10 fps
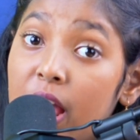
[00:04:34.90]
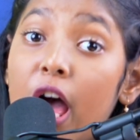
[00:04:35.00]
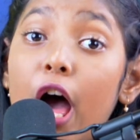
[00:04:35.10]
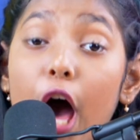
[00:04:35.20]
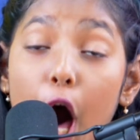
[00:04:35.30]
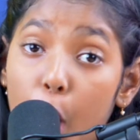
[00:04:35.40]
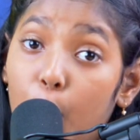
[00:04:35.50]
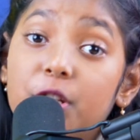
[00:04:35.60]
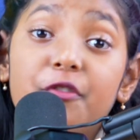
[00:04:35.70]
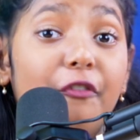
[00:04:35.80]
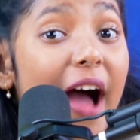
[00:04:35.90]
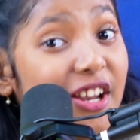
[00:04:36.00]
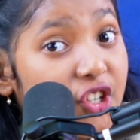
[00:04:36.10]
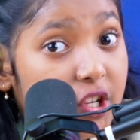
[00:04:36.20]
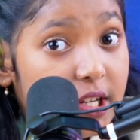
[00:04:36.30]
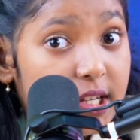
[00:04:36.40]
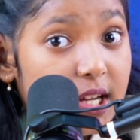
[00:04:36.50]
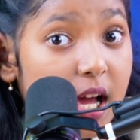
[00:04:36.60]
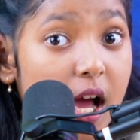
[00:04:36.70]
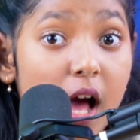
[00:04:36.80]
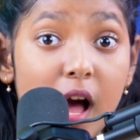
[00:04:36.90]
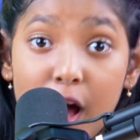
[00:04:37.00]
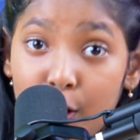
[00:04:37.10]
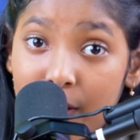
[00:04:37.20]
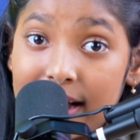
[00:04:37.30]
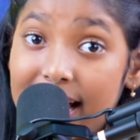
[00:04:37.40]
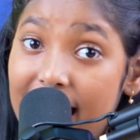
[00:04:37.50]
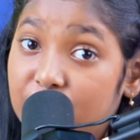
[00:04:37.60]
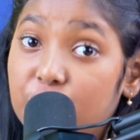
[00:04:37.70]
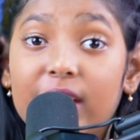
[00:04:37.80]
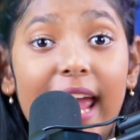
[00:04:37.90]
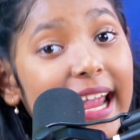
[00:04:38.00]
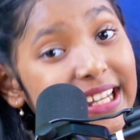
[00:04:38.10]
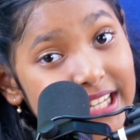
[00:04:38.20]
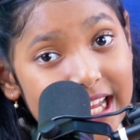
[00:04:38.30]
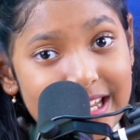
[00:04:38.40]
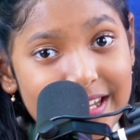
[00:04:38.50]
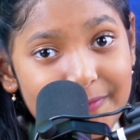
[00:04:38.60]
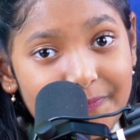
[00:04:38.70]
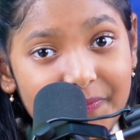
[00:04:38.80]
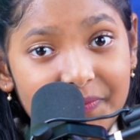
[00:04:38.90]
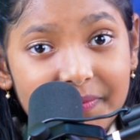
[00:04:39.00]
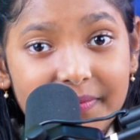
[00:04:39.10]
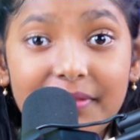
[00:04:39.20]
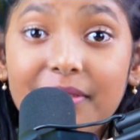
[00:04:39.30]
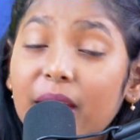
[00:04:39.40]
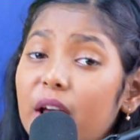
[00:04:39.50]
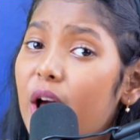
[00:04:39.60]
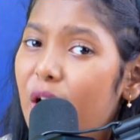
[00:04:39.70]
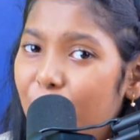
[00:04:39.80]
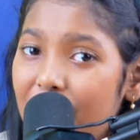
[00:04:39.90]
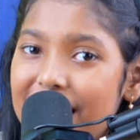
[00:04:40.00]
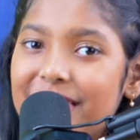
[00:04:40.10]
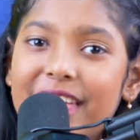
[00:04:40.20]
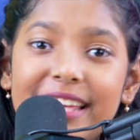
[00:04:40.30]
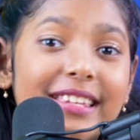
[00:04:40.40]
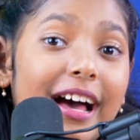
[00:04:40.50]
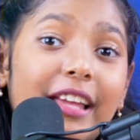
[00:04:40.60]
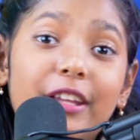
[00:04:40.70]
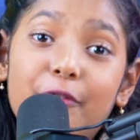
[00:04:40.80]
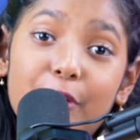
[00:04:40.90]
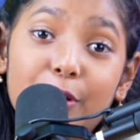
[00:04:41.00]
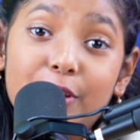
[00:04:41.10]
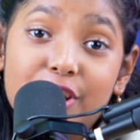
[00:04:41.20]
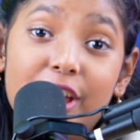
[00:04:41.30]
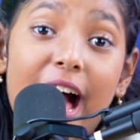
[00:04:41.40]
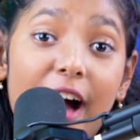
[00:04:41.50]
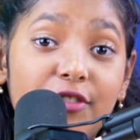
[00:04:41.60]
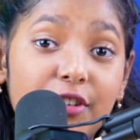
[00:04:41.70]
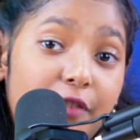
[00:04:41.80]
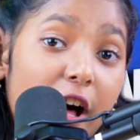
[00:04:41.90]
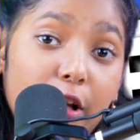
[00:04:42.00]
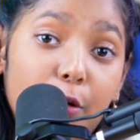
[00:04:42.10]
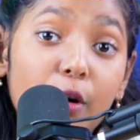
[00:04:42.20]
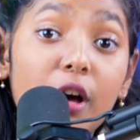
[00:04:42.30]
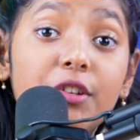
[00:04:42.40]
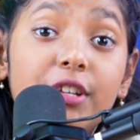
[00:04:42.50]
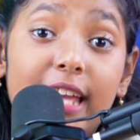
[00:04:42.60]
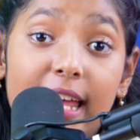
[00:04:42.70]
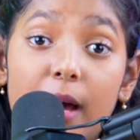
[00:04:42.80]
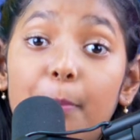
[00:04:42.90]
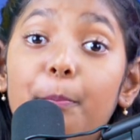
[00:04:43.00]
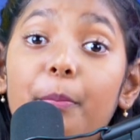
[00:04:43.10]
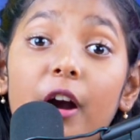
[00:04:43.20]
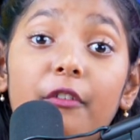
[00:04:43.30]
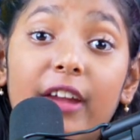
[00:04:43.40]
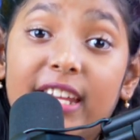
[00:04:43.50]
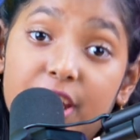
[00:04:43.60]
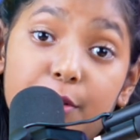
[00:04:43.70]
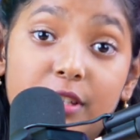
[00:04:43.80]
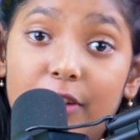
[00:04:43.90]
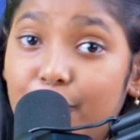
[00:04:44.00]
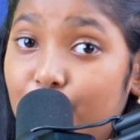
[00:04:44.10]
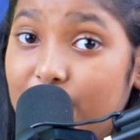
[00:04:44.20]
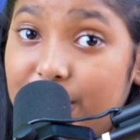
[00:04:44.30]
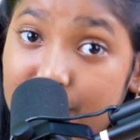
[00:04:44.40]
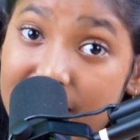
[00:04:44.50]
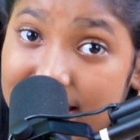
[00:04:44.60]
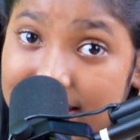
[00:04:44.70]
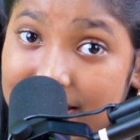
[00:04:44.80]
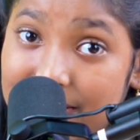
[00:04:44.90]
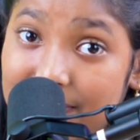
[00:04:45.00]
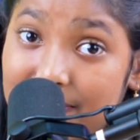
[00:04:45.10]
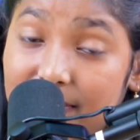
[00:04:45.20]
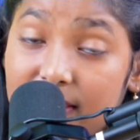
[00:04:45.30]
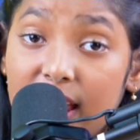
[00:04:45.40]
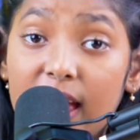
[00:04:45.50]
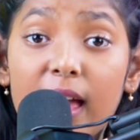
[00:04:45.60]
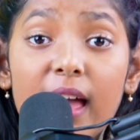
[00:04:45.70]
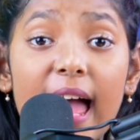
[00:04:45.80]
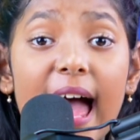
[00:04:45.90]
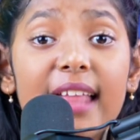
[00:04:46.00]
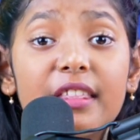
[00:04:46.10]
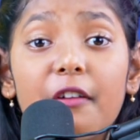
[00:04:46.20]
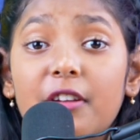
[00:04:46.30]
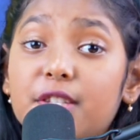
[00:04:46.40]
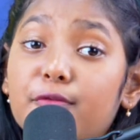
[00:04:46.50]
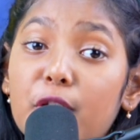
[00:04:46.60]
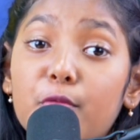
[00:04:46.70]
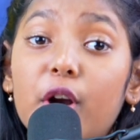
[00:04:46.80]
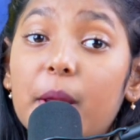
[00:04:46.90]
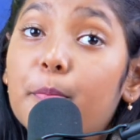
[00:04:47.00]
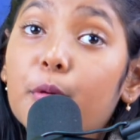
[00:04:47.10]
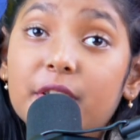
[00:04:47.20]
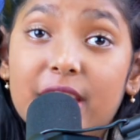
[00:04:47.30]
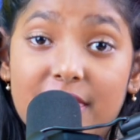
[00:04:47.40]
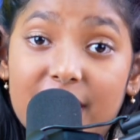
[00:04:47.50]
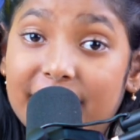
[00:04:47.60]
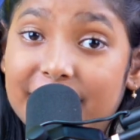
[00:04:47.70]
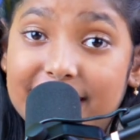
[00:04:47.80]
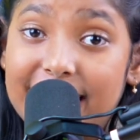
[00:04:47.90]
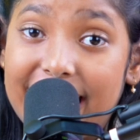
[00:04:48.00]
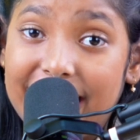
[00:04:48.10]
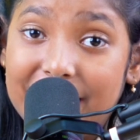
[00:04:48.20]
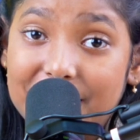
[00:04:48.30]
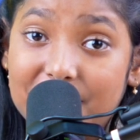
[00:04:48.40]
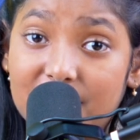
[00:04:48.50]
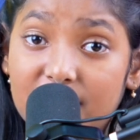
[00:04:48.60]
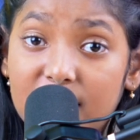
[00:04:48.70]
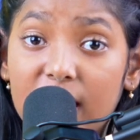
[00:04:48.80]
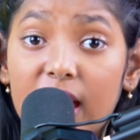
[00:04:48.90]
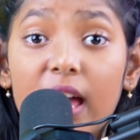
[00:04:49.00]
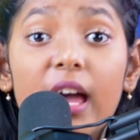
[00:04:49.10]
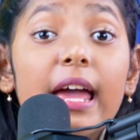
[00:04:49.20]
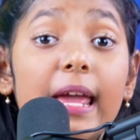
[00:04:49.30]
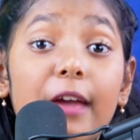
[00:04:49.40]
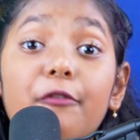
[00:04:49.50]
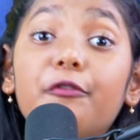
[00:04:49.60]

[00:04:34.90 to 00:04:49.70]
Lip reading: old-fashioned, well-educated. Well, these are the rules you have to follow to get a perfect use of word stress. And there is one more important thing to say. If your